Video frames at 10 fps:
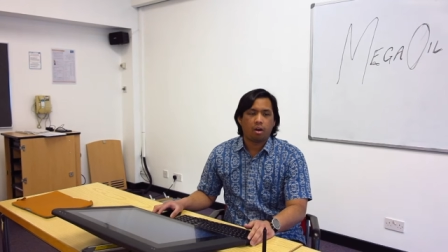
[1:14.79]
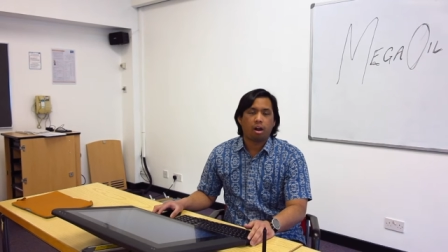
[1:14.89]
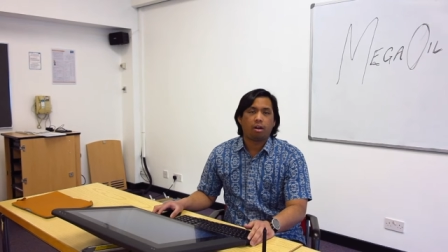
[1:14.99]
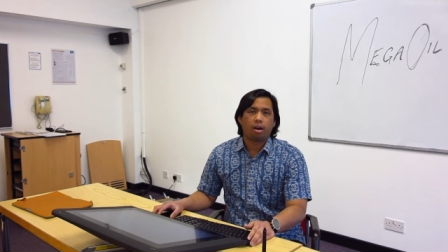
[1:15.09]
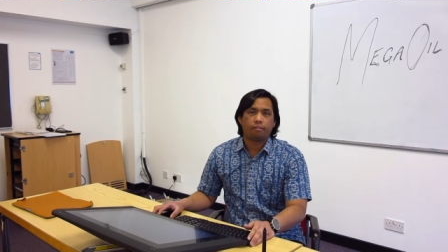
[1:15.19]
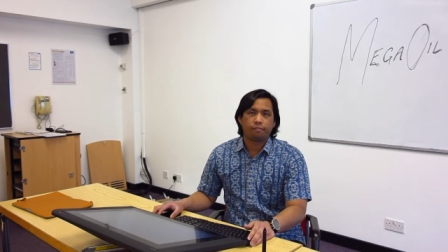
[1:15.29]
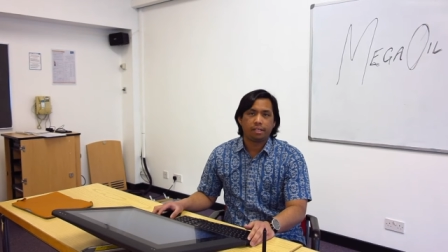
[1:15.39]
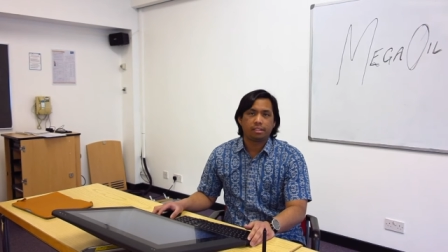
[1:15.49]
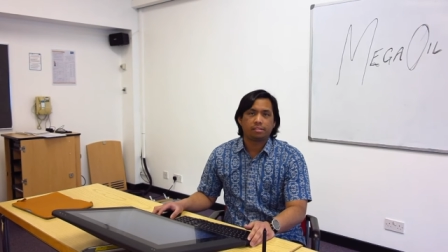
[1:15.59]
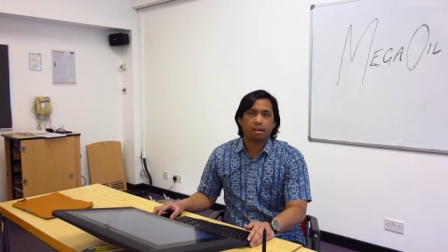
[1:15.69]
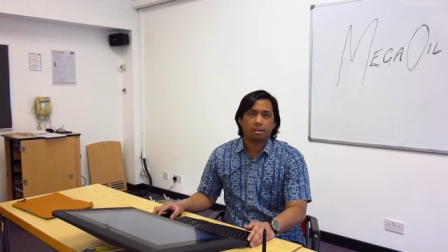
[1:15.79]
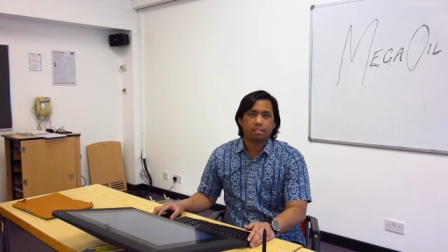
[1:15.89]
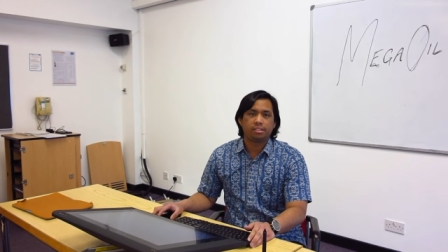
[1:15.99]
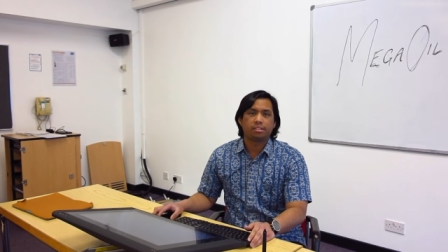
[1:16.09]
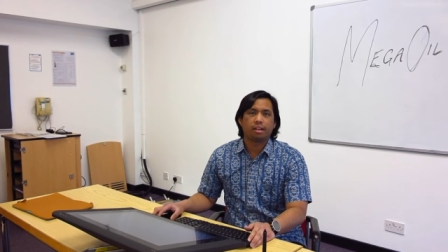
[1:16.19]
All our fields are
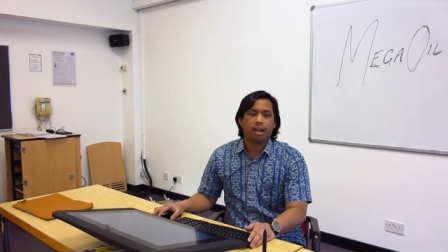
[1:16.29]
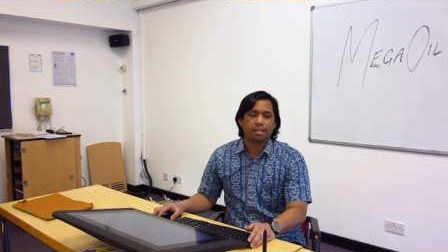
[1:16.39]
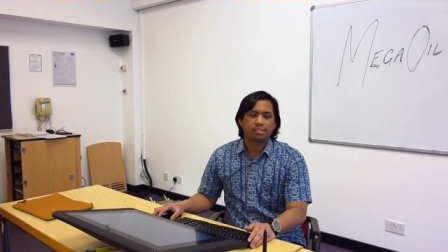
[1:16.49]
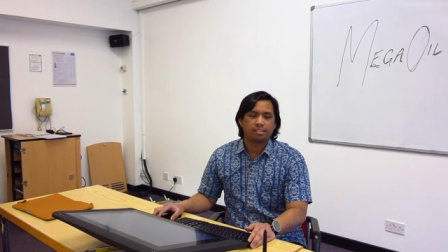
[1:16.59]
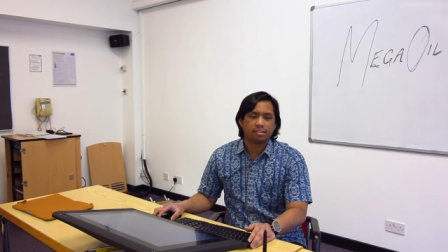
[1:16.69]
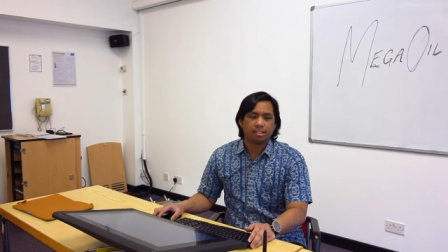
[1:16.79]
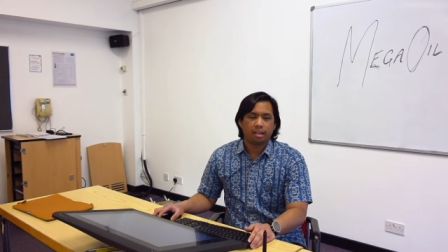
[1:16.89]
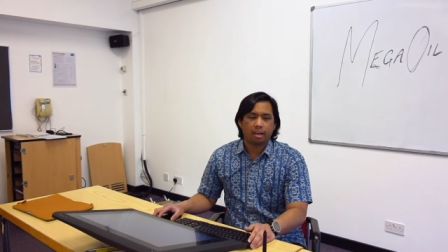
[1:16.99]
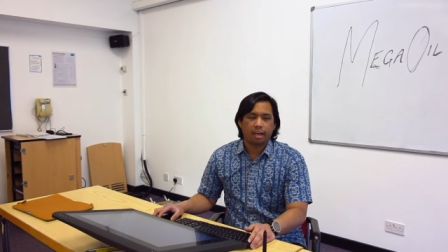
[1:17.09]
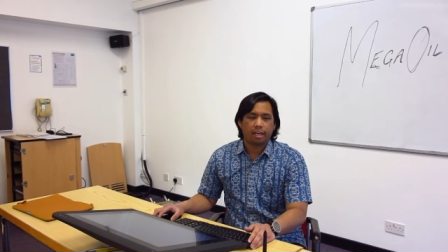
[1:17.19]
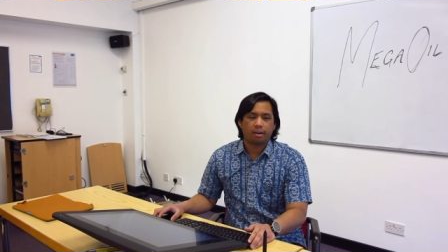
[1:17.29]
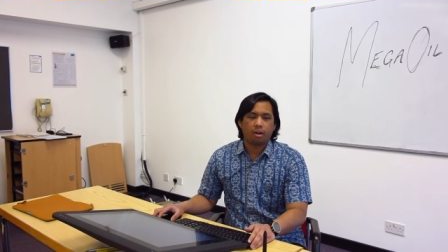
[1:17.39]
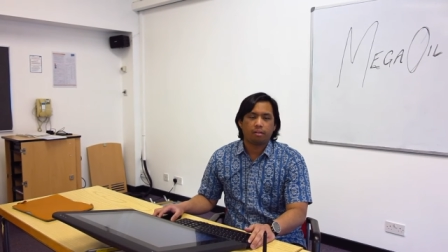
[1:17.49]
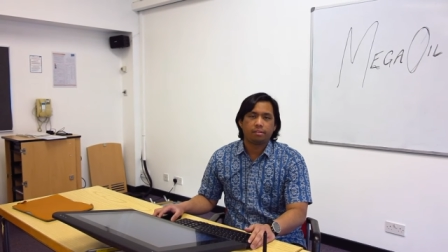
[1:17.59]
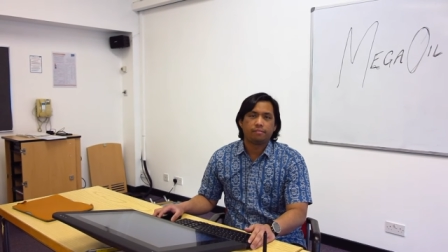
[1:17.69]
digitalized and
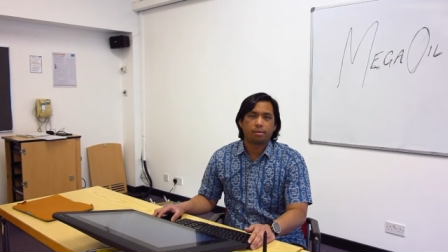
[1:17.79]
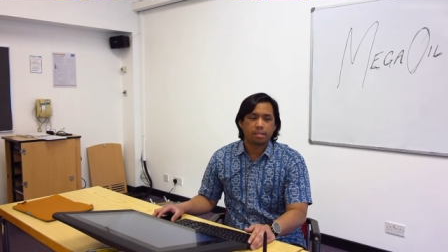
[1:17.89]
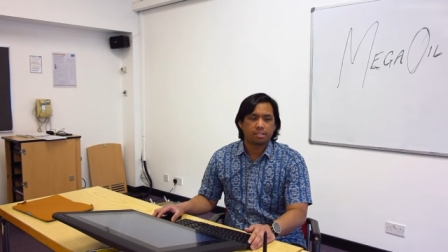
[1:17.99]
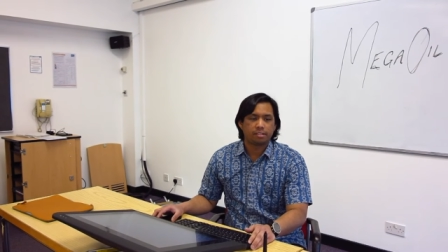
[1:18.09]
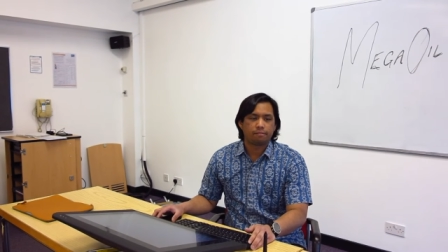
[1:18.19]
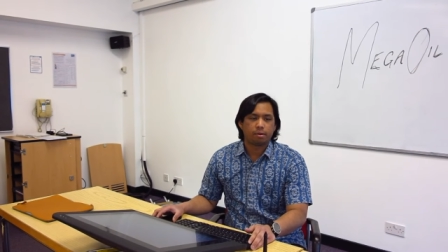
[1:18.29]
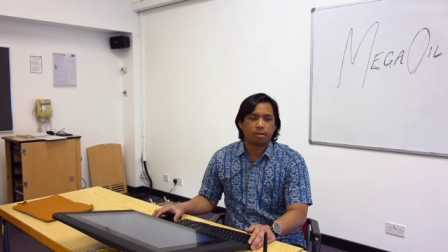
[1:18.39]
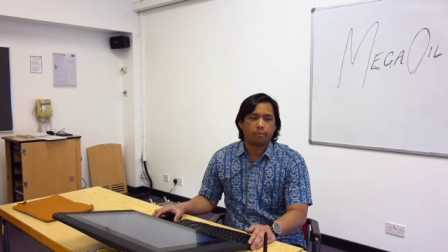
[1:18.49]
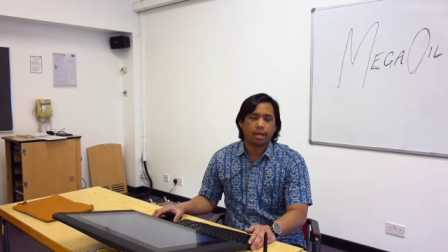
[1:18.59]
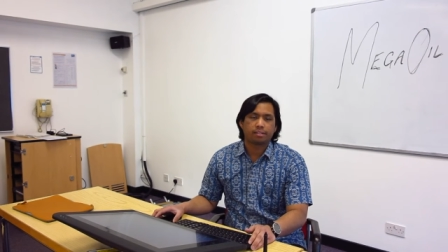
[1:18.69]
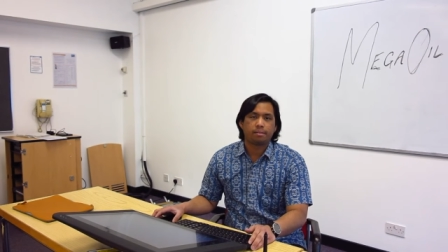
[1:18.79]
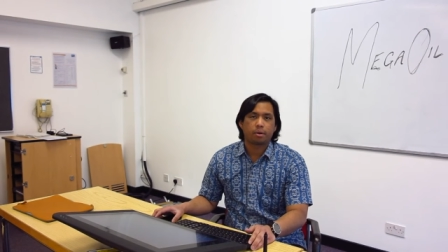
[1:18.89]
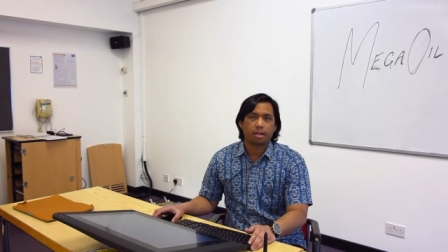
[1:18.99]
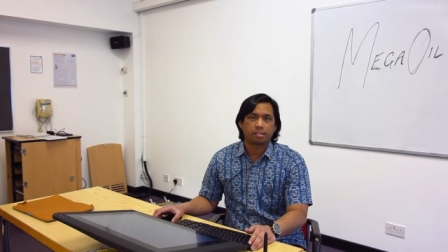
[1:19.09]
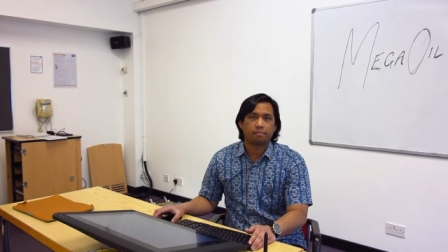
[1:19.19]
all of the information from the wells and
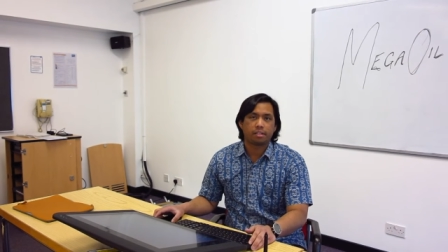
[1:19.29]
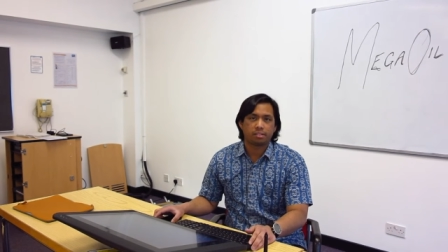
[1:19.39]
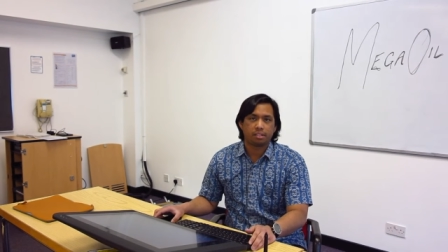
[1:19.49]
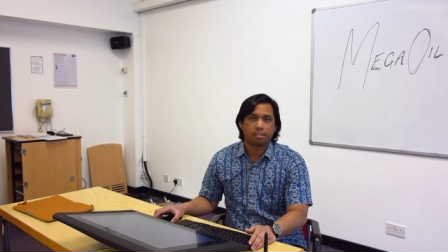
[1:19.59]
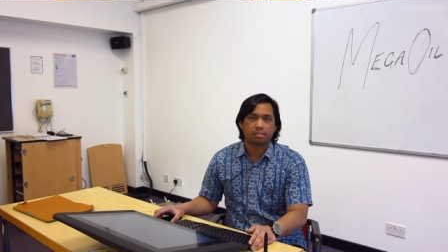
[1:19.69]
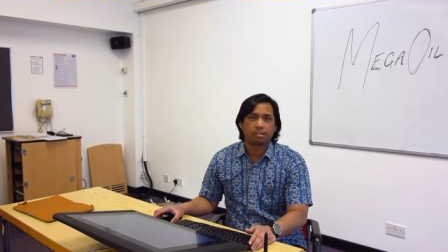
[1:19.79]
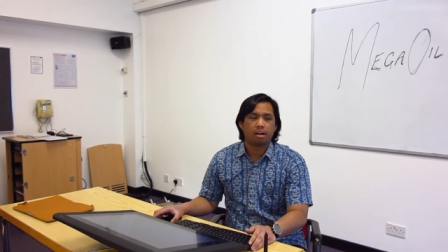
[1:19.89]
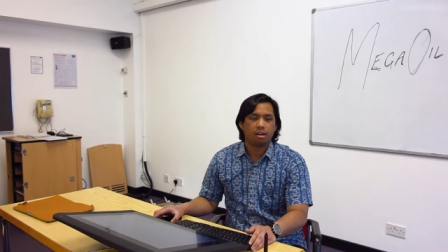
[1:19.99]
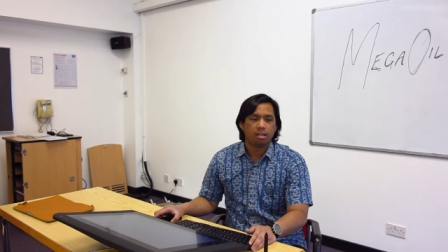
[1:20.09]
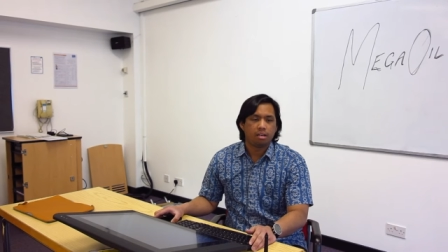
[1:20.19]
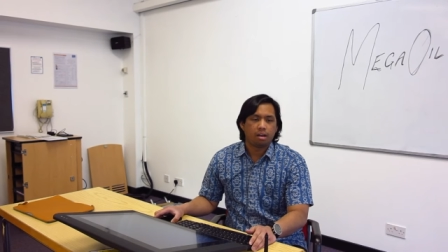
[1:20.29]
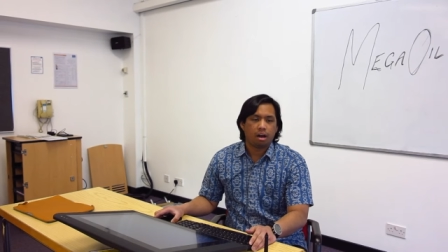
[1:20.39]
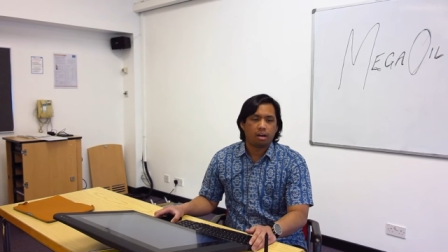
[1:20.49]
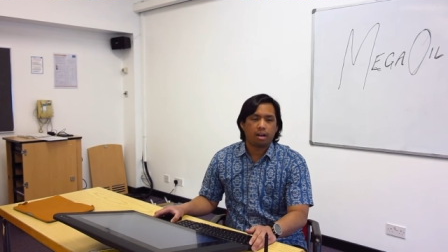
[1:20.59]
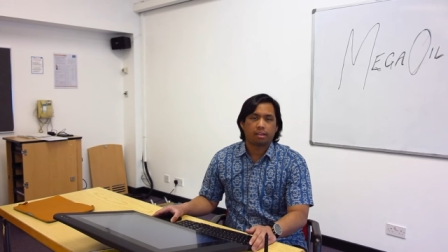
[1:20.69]
production facilities
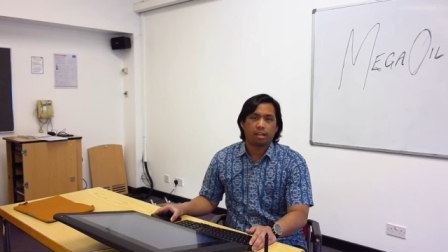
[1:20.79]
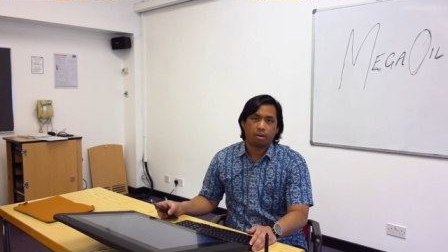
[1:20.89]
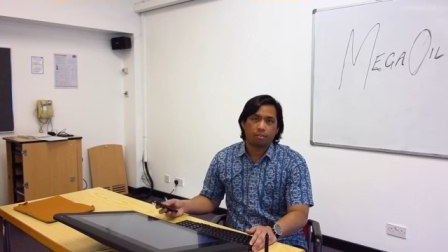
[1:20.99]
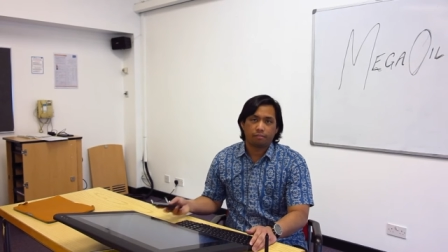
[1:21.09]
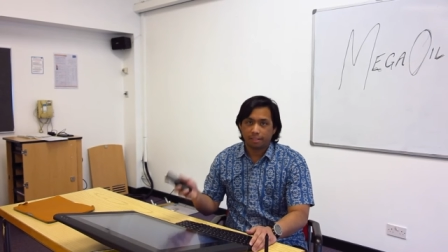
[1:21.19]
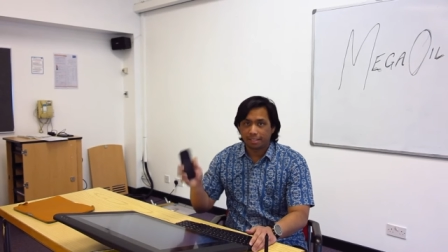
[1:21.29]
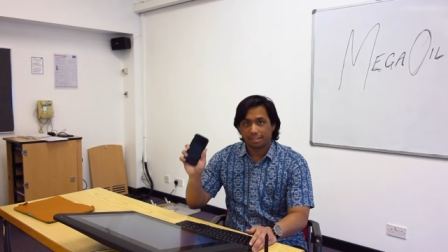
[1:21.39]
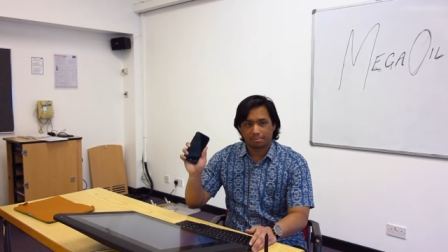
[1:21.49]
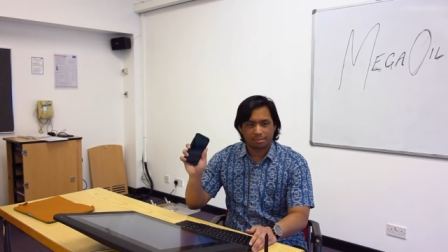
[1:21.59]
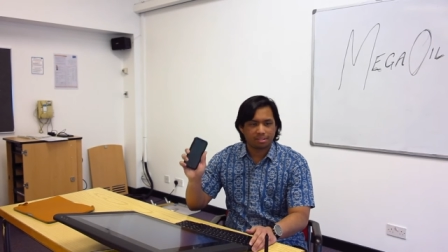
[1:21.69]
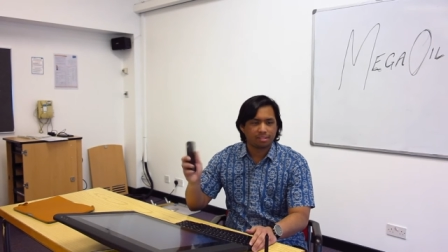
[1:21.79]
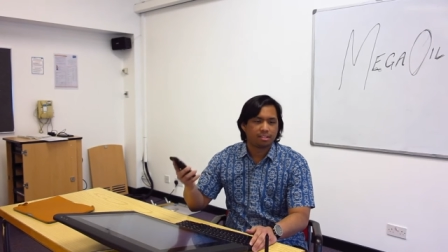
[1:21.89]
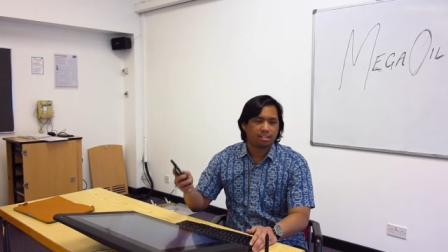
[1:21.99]
are at our fingertips.